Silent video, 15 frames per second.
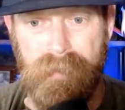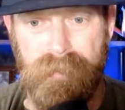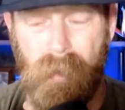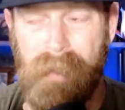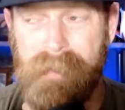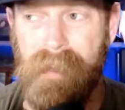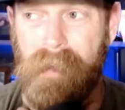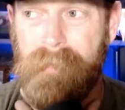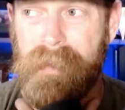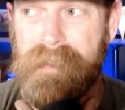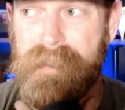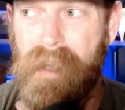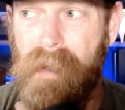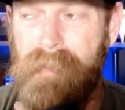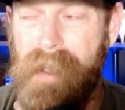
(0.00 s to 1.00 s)
I tell
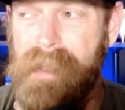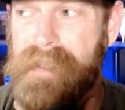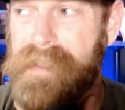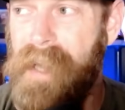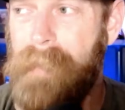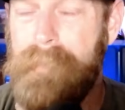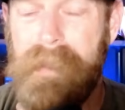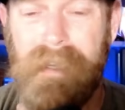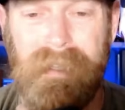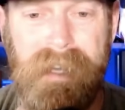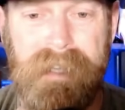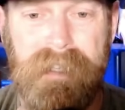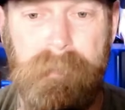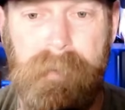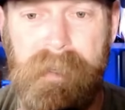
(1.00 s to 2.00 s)
myself, hey, stop being a
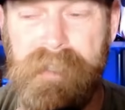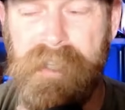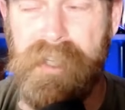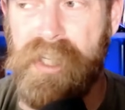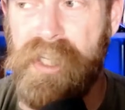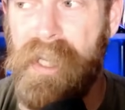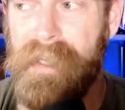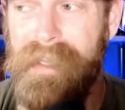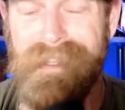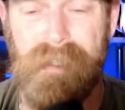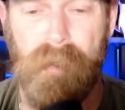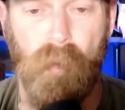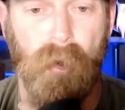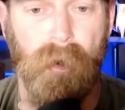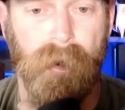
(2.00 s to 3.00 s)
lazy piece of shit and get to
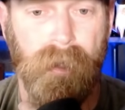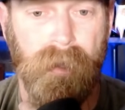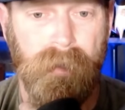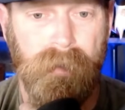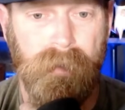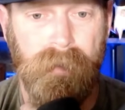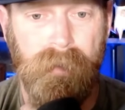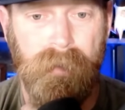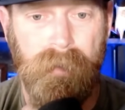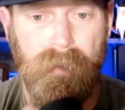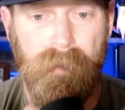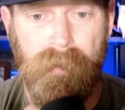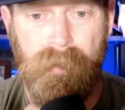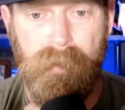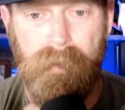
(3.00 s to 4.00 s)
work.
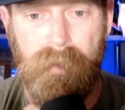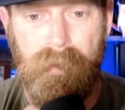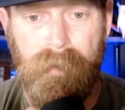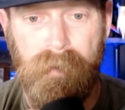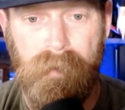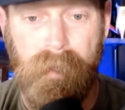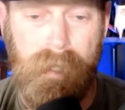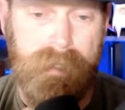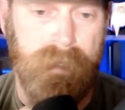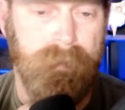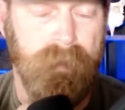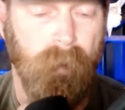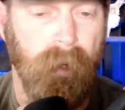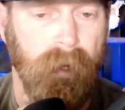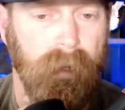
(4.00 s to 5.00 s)
And that seems
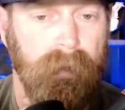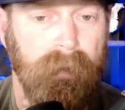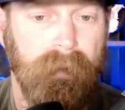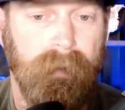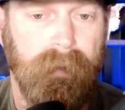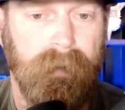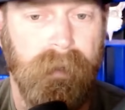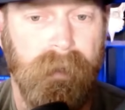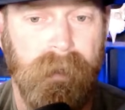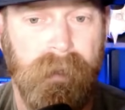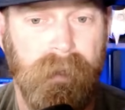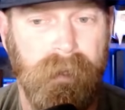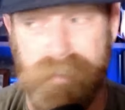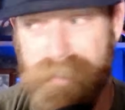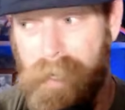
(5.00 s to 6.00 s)
to work.
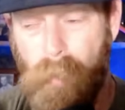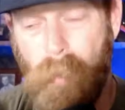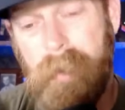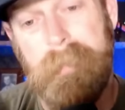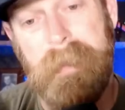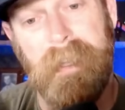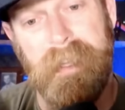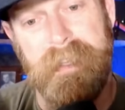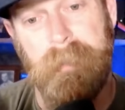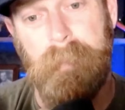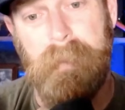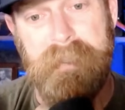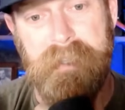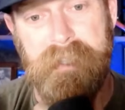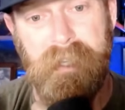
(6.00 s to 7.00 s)
Because I don't want to be a lazy
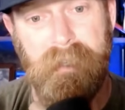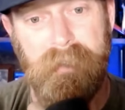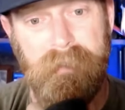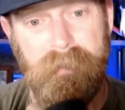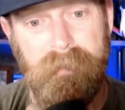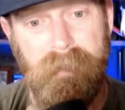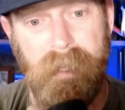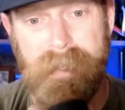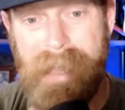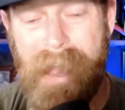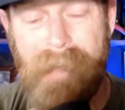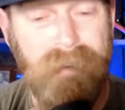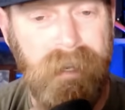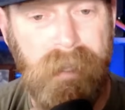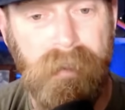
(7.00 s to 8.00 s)
piece of shit. And
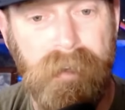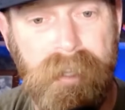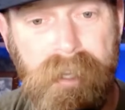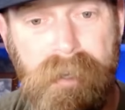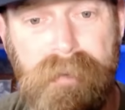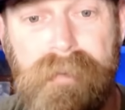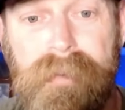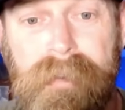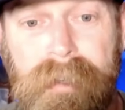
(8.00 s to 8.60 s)
Gavin, neither do you.